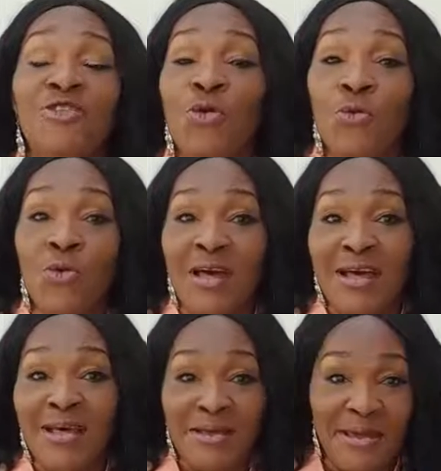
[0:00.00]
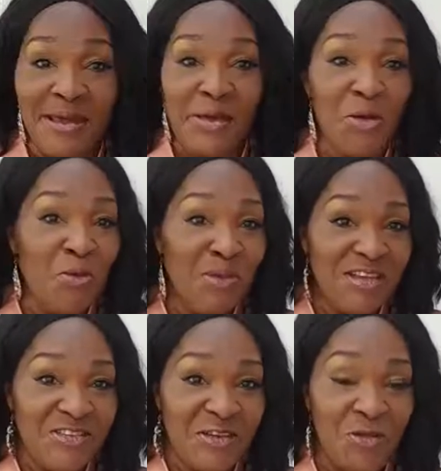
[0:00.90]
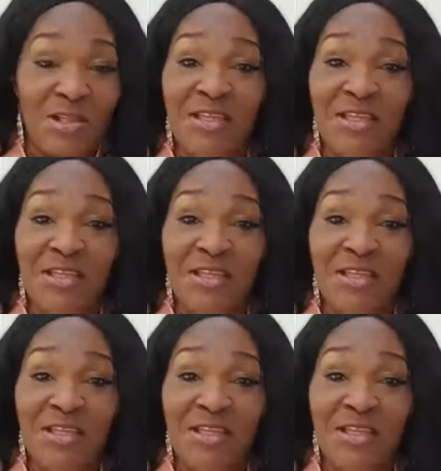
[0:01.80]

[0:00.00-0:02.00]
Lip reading: you are here on my channel,